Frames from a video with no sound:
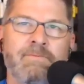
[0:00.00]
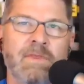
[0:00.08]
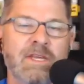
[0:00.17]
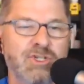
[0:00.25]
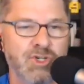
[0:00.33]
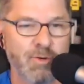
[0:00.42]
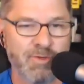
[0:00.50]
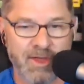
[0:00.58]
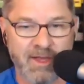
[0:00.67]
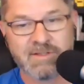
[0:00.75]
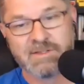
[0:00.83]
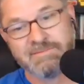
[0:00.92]
show
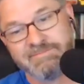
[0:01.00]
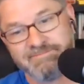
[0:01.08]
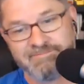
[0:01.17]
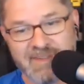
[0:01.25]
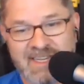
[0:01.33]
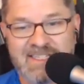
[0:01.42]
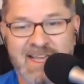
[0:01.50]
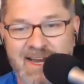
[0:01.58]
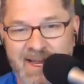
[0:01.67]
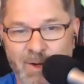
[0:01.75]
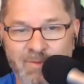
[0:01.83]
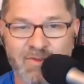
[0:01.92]
things. It's kind
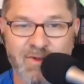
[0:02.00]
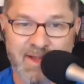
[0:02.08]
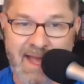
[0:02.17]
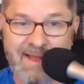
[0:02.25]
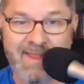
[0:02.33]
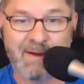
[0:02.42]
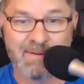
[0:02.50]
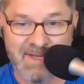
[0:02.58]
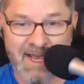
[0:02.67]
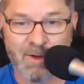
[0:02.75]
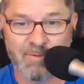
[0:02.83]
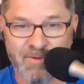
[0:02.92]
of helpful. That was
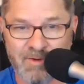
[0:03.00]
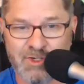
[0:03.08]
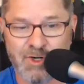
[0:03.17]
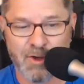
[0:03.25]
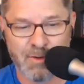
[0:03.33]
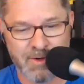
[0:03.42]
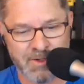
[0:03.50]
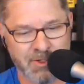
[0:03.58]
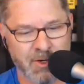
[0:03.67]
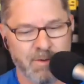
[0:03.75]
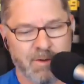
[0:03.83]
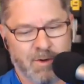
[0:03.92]
a helpful show to
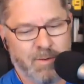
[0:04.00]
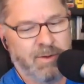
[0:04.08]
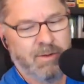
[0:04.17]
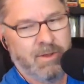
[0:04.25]
show, we